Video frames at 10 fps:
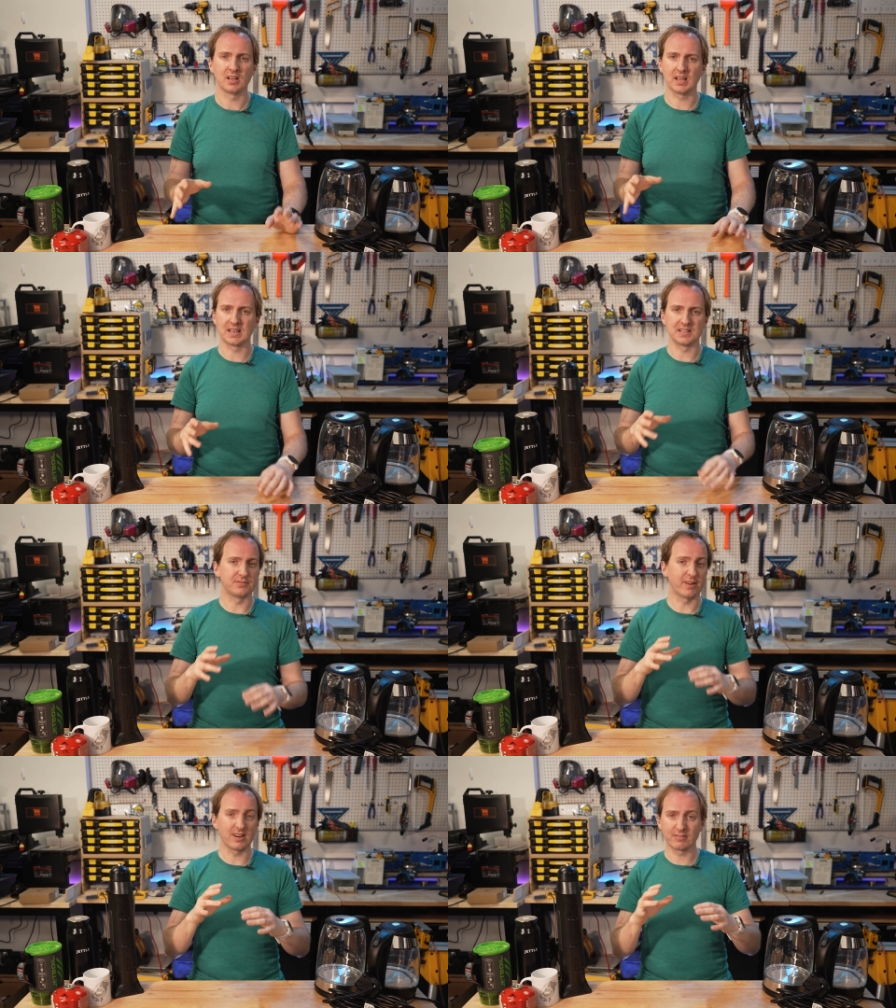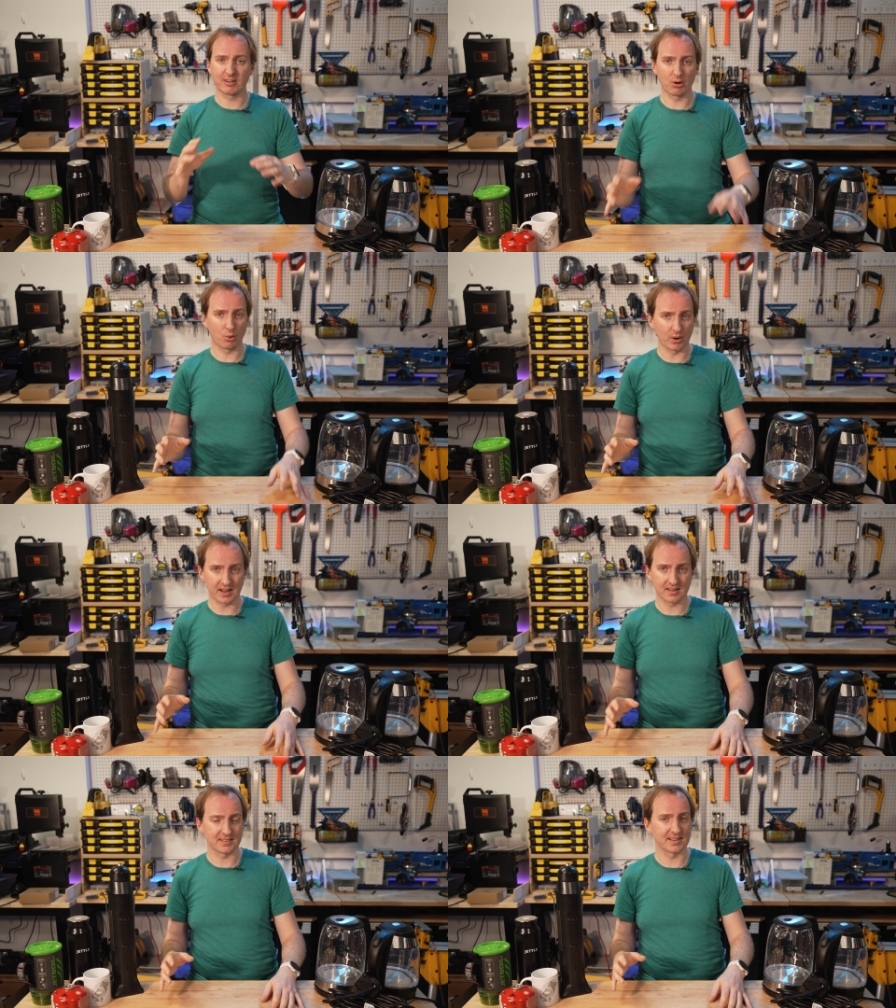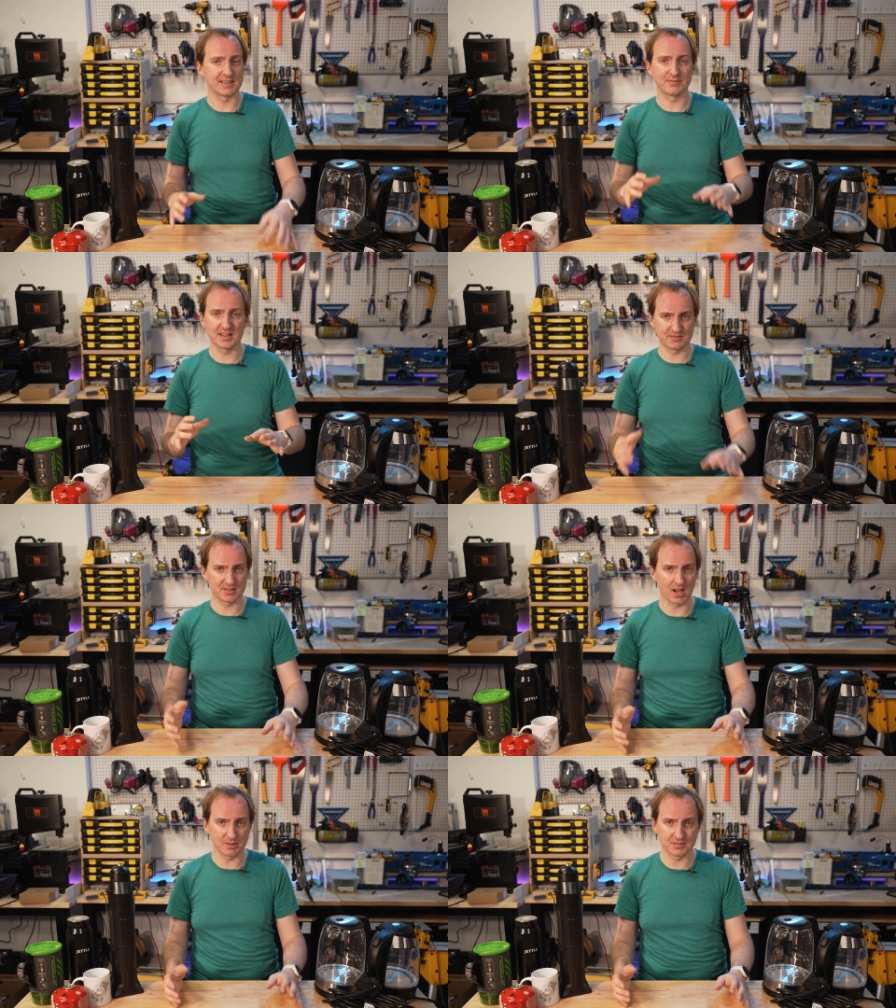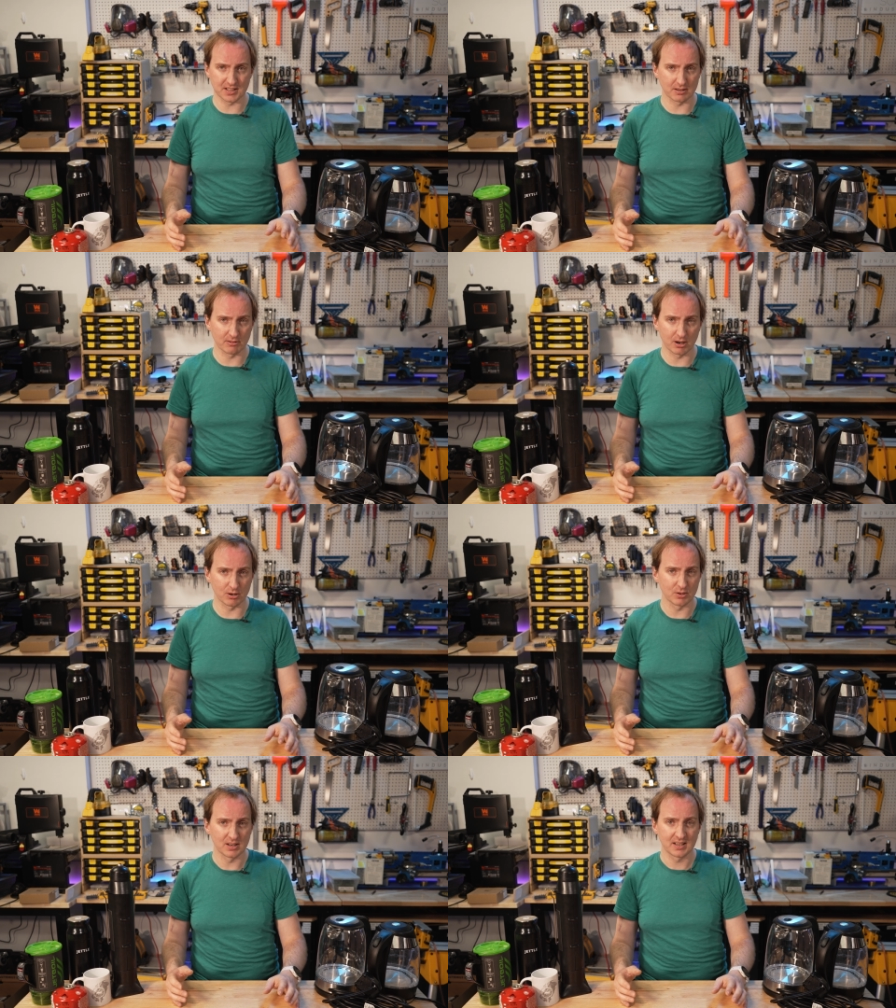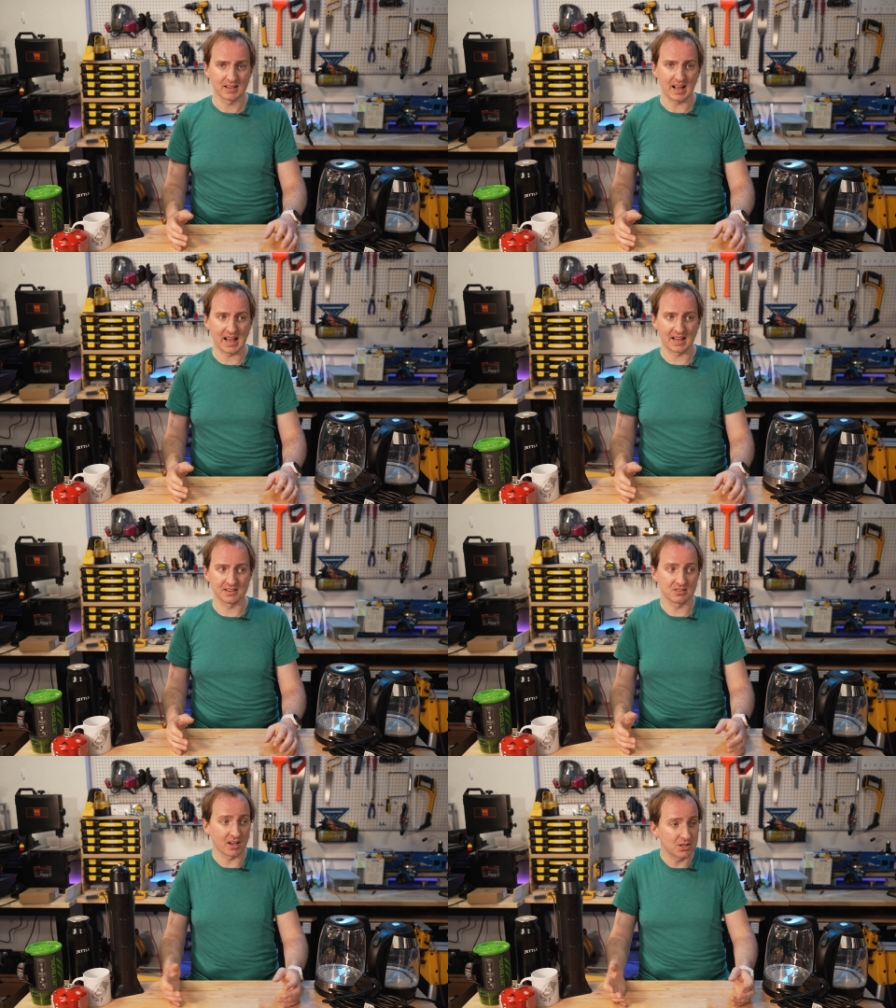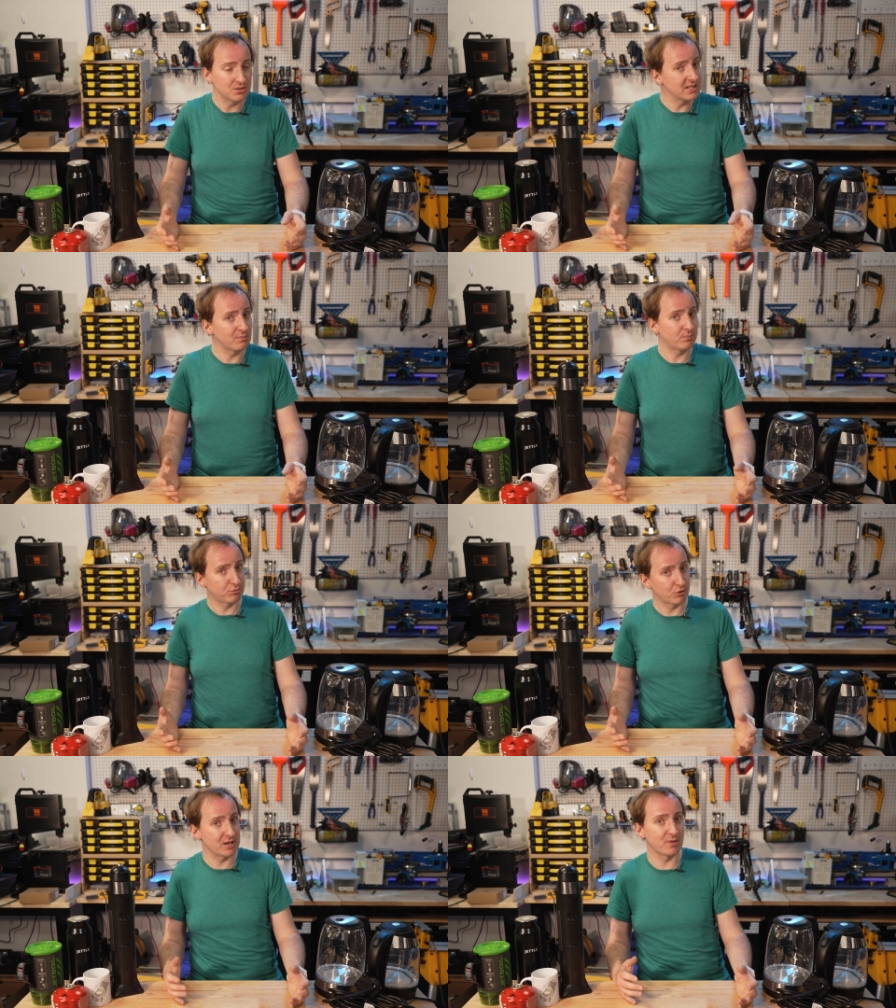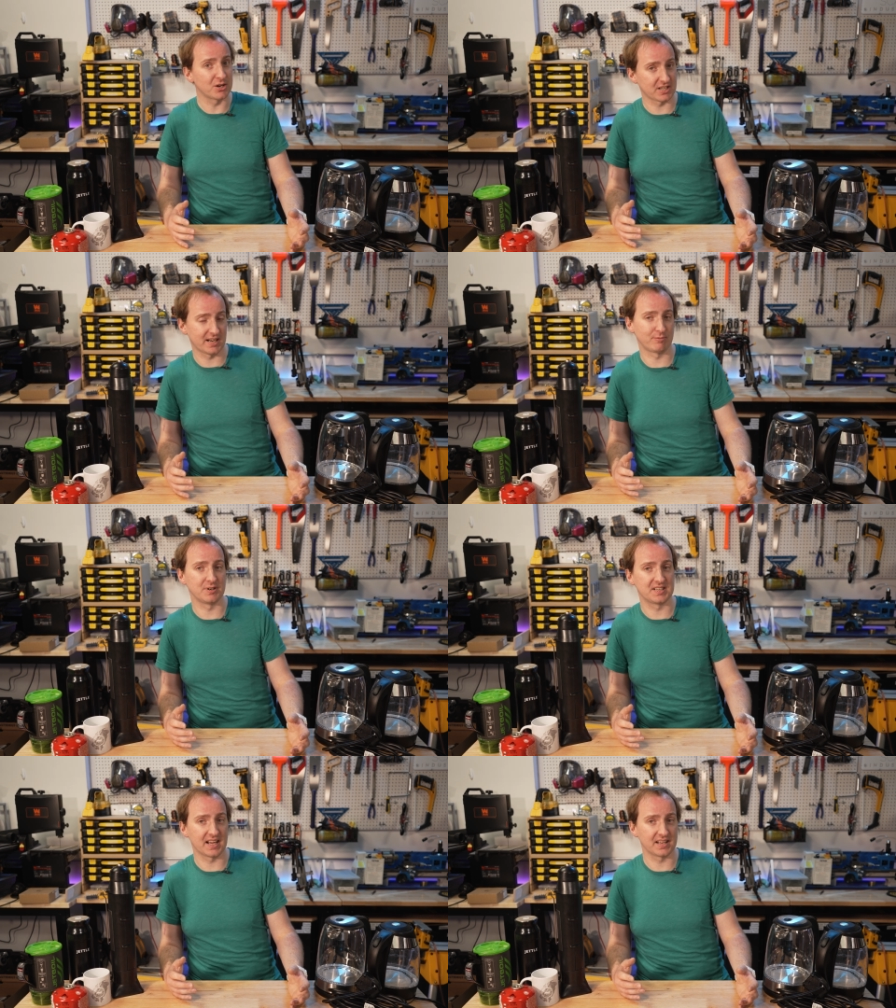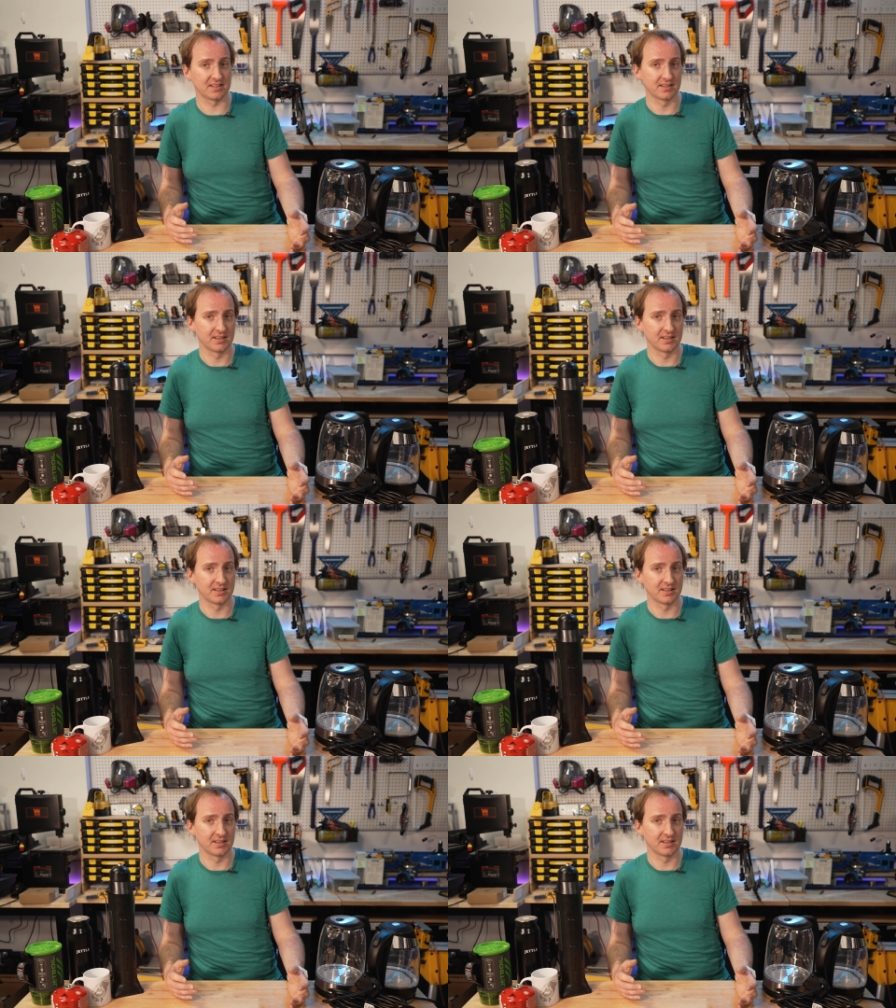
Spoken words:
It is very, very quick, an effective time of 0, and I use it pretty much every day.